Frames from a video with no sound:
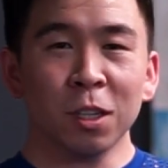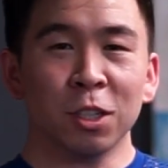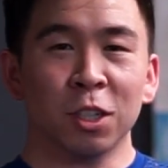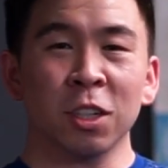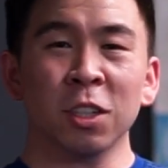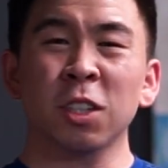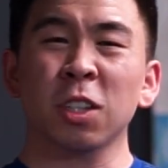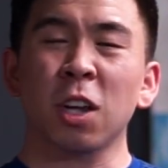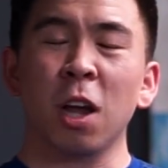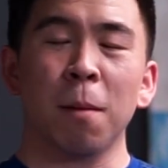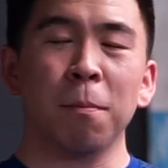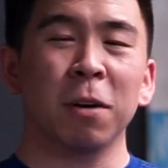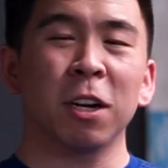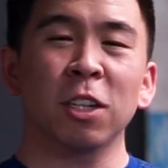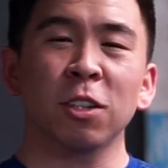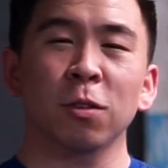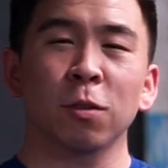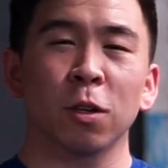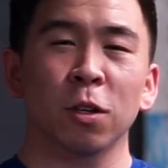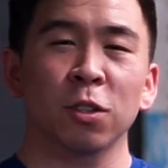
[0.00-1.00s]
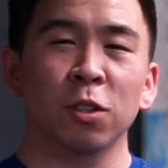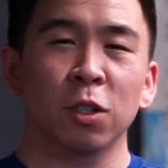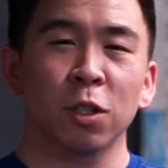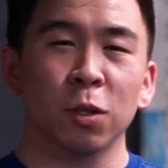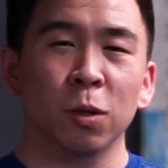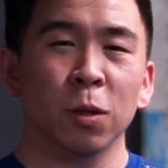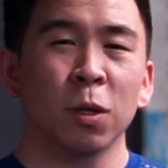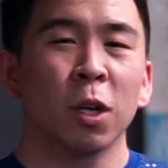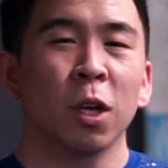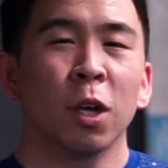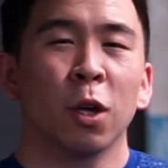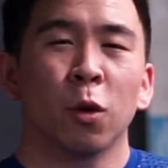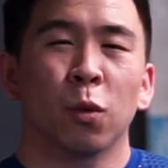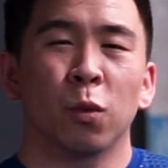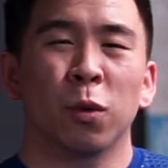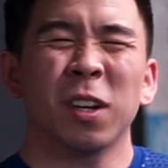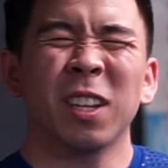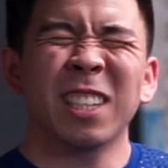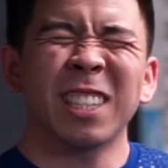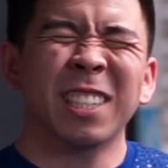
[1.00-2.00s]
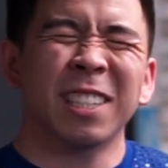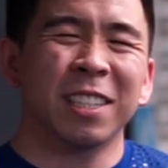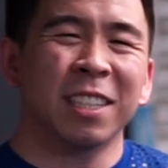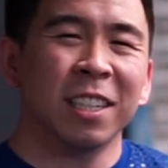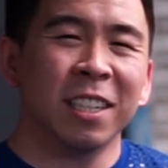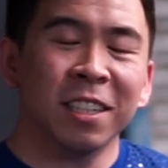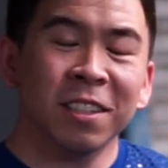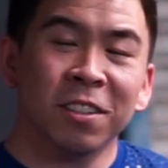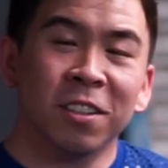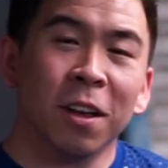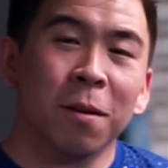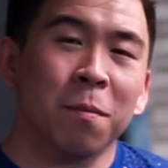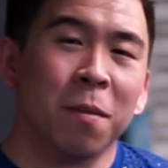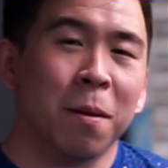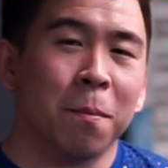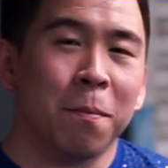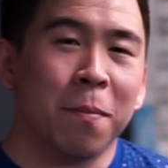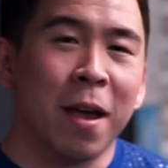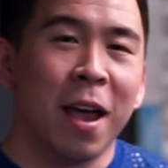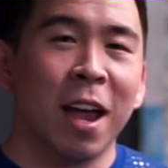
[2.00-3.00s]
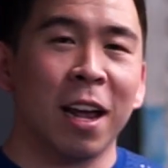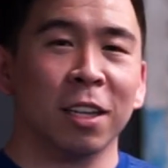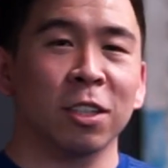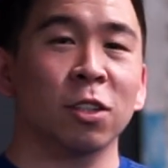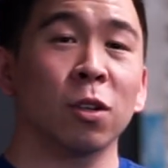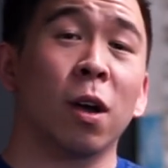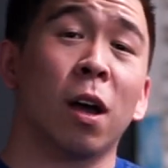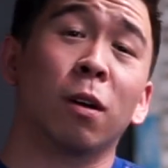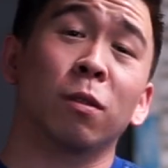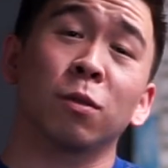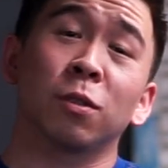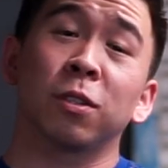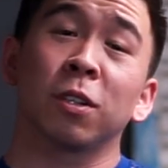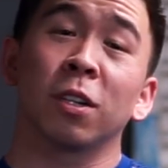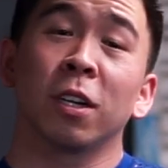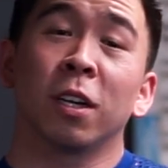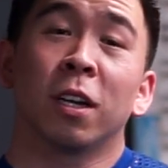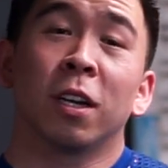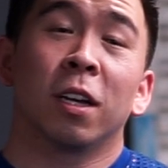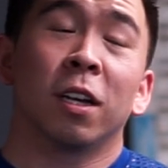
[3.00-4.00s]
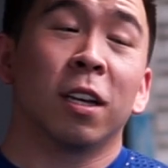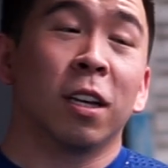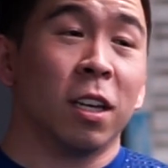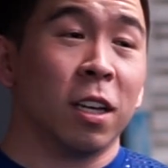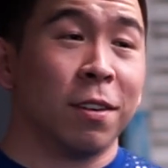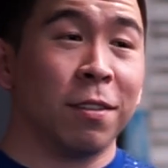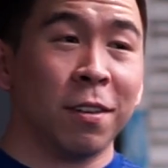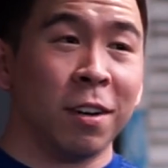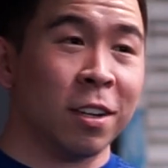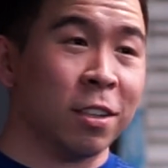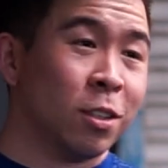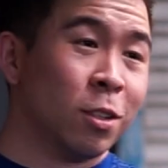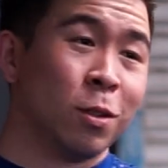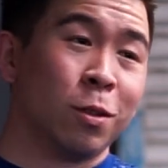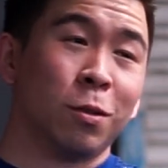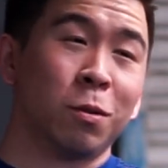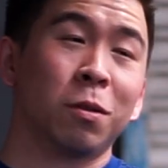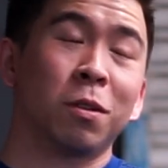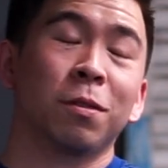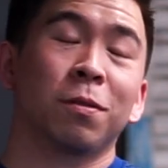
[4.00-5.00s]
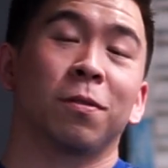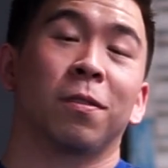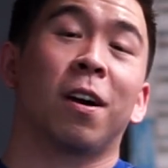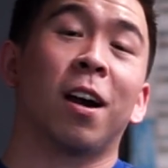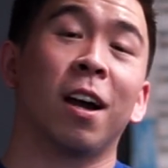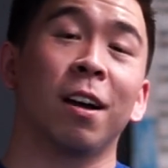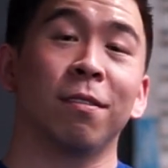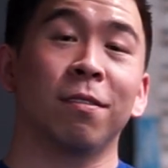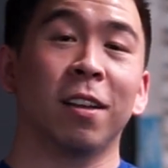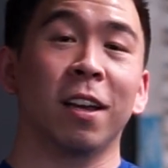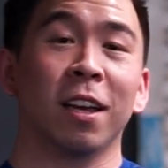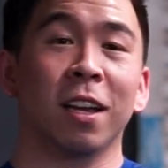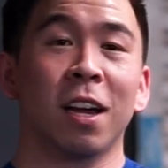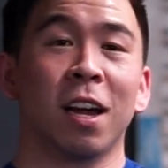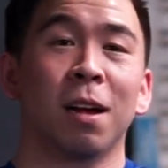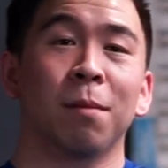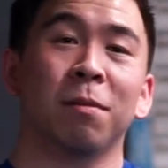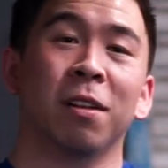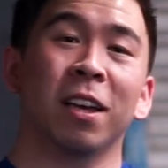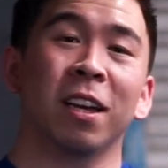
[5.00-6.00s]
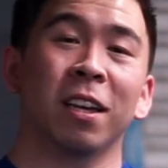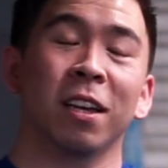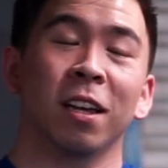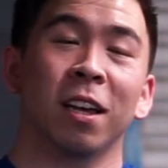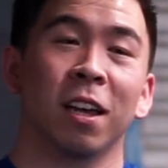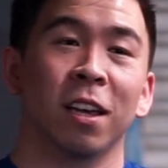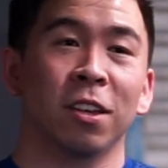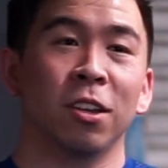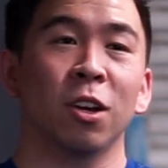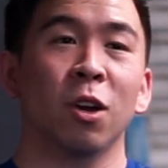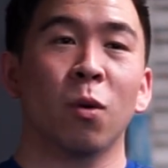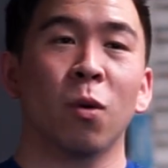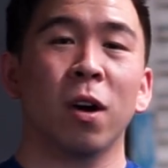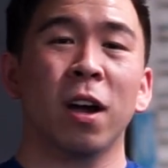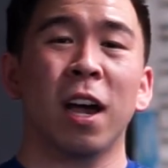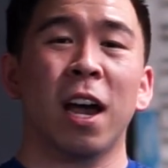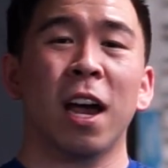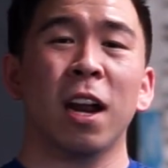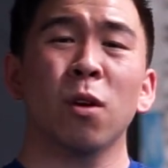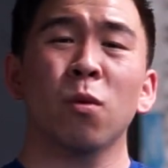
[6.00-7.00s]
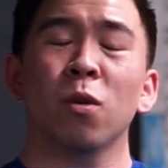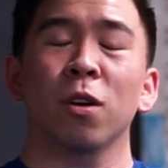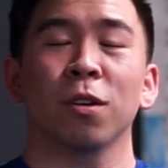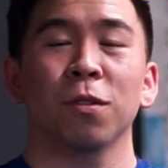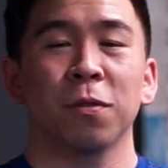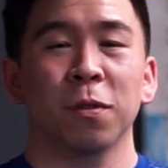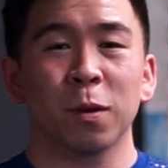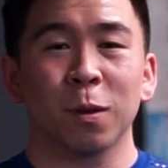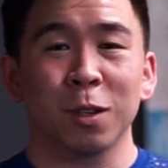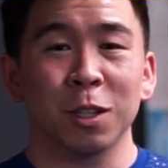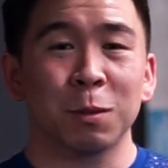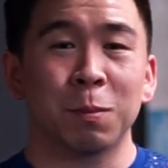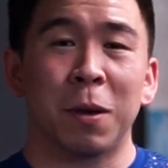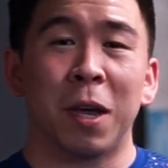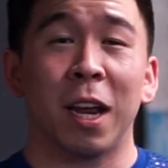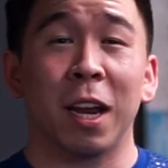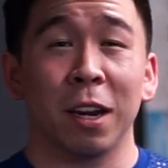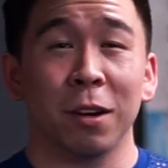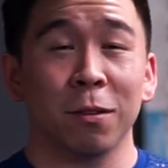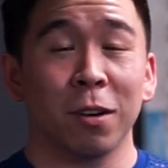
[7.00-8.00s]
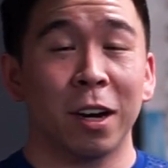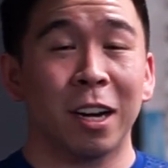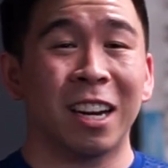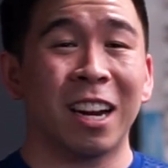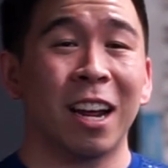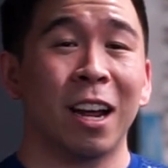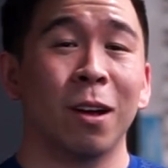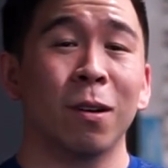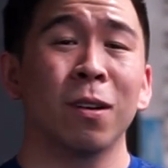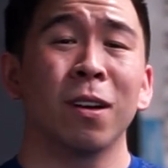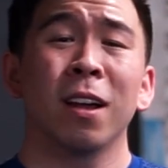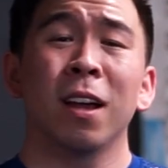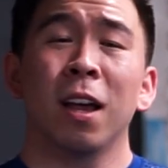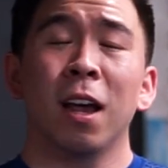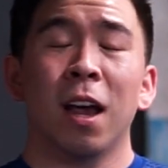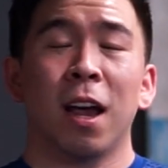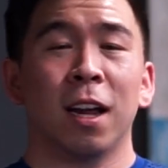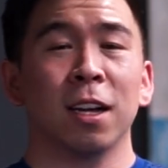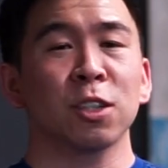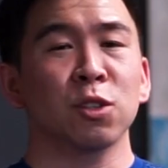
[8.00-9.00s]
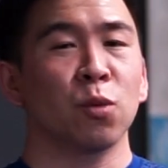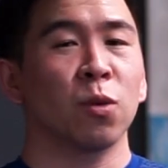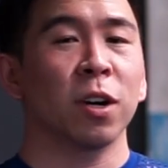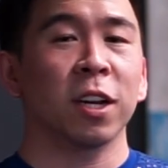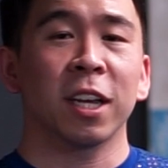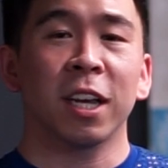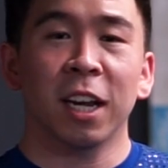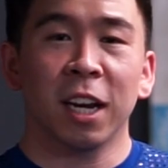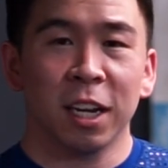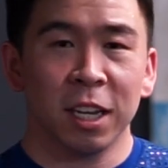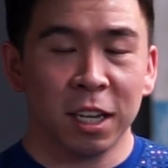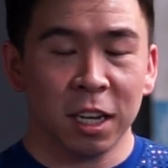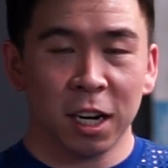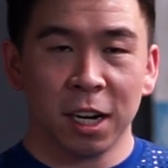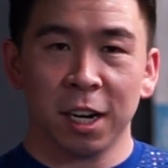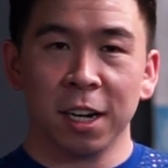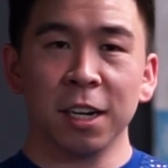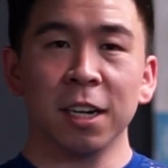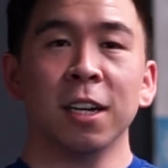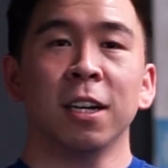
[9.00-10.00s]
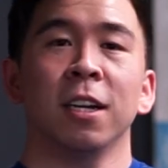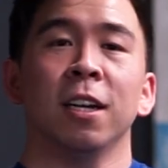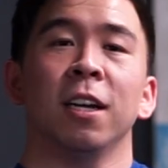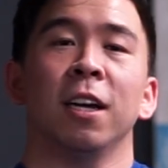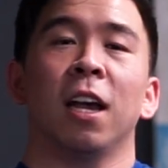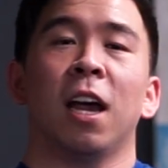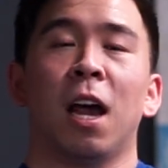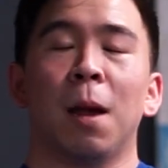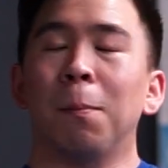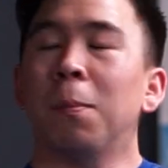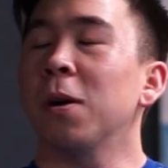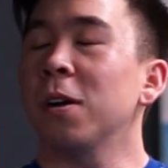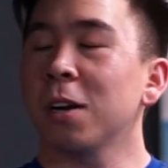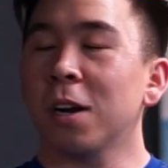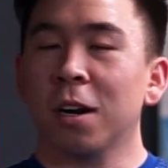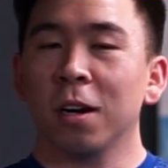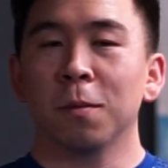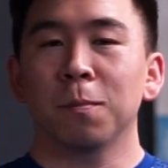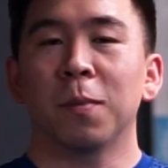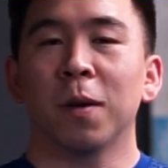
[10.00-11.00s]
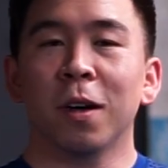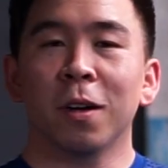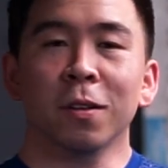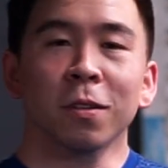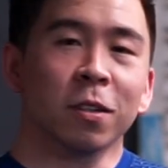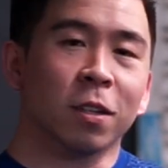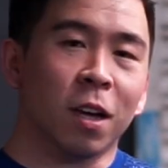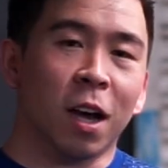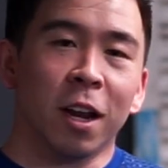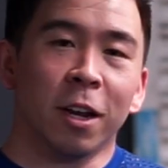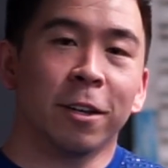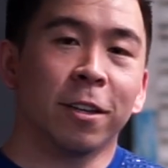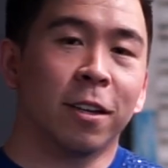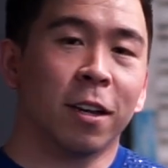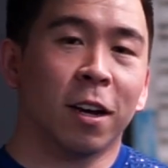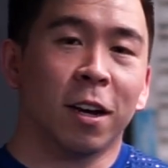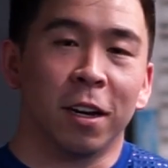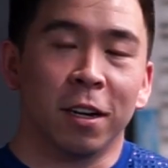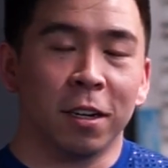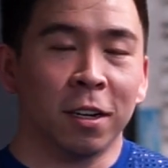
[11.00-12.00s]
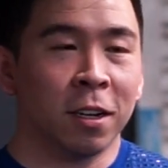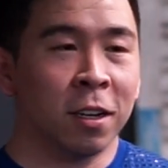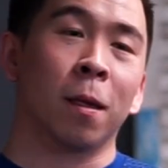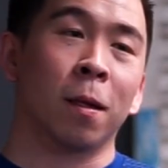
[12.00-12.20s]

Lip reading: just the combination of those two really seized up my back. So I was, even at 225, like I'm like, you know what, I don't want to feel this pain right now. I just want to get it done. I put on a belt, got it done.